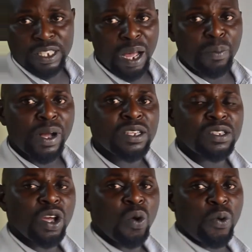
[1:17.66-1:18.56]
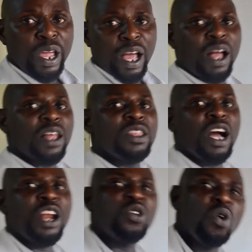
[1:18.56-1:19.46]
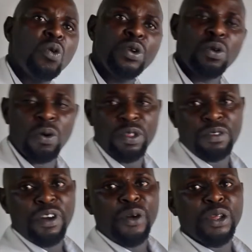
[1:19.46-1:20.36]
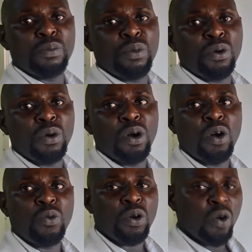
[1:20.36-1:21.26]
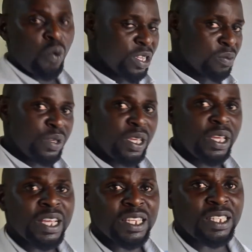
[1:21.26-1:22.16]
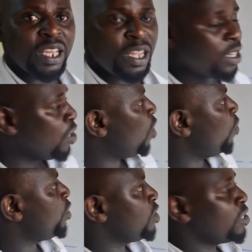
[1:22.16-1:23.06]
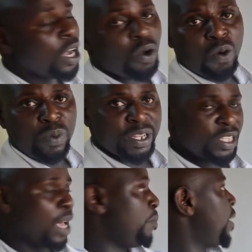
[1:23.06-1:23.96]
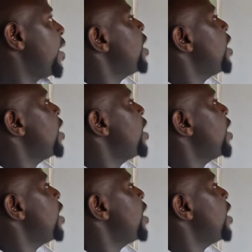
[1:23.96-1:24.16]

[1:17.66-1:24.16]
numbers where the unknown or the variable will always be z, which is a complex number.